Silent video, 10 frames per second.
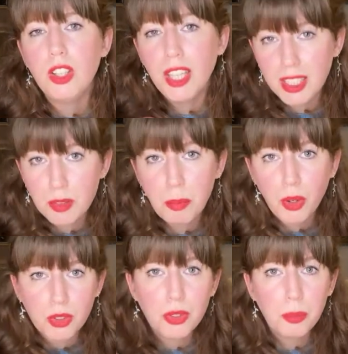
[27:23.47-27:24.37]
it's
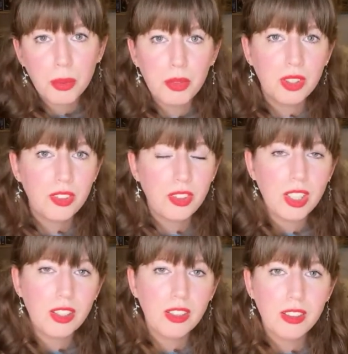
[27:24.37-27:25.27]
possible to
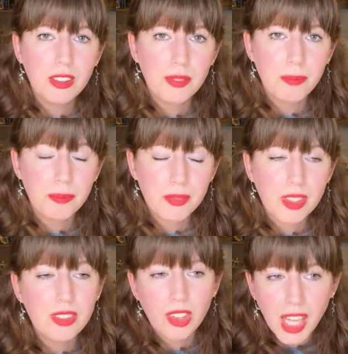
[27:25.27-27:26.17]
still
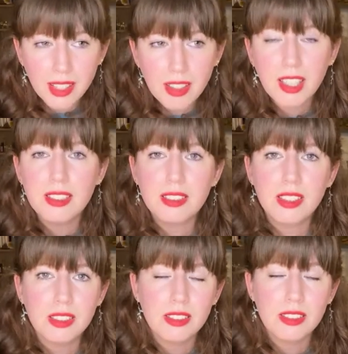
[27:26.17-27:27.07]
analyze
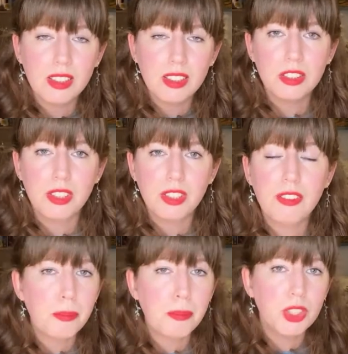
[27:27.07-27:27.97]
it and search for
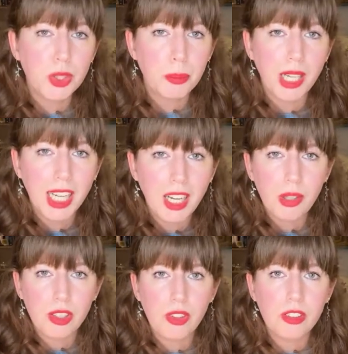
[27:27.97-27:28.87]
information about how
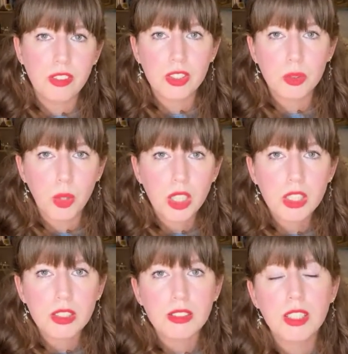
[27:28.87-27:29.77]
our universe
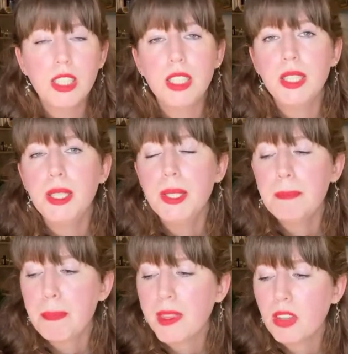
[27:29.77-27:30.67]
works.
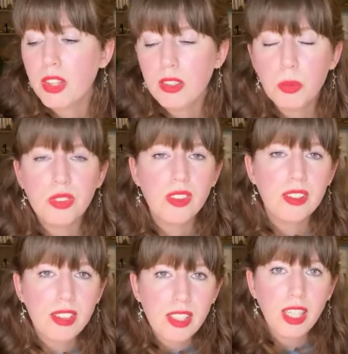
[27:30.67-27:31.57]
So this was the
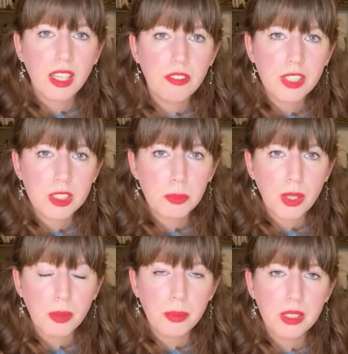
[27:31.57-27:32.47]
CDF
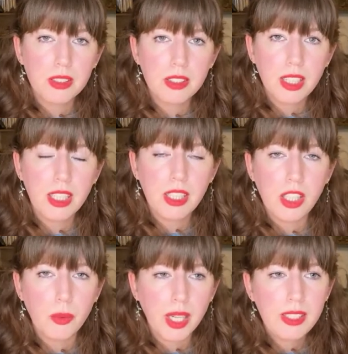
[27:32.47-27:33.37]
experiment in
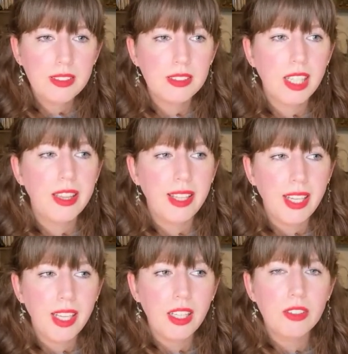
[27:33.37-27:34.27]
the US, and
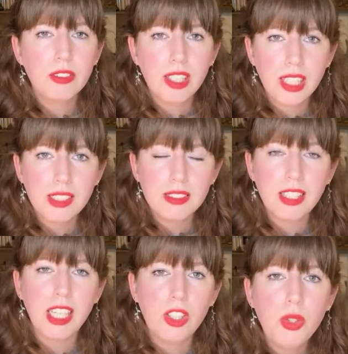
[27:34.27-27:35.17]
they released
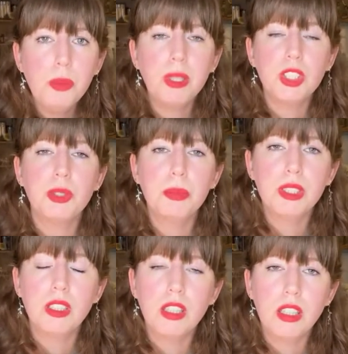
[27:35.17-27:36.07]
a new
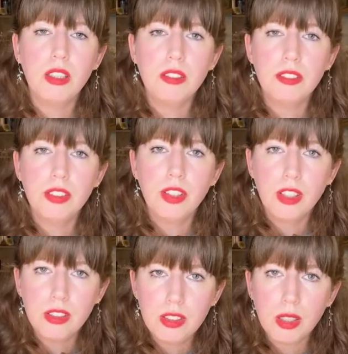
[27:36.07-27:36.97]
measurement of the
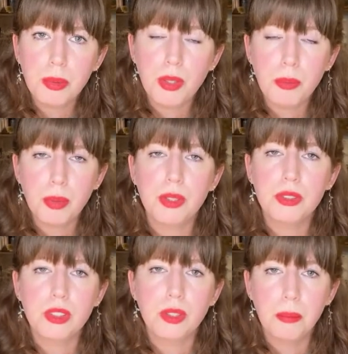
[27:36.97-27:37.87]
W
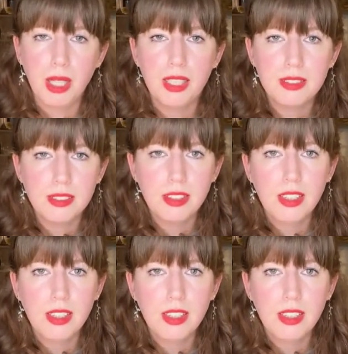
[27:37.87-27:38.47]
boson mass.